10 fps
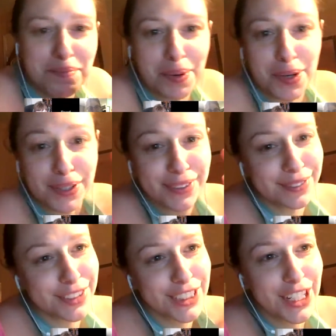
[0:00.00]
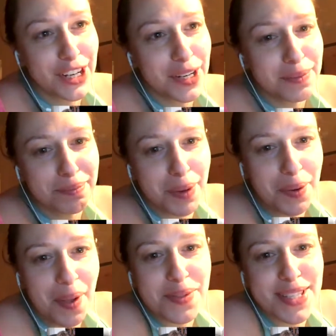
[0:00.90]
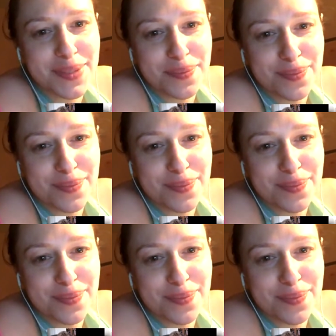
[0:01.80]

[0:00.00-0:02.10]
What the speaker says: Pearl, she, her pronouns.